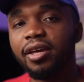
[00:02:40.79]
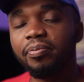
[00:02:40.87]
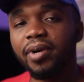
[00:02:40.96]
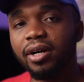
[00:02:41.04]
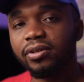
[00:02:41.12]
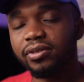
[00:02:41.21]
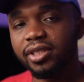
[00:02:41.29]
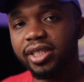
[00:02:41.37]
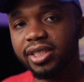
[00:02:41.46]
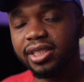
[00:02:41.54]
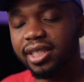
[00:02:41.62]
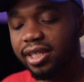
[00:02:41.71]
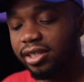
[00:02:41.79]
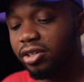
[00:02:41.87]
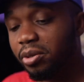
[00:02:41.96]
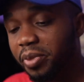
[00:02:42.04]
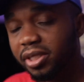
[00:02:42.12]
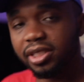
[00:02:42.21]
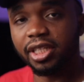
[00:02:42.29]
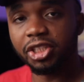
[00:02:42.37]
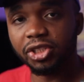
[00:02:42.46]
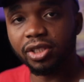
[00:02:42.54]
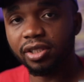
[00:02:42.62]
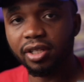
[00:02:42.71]
about this in the comment
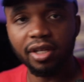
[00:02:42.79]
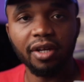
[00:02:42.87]
section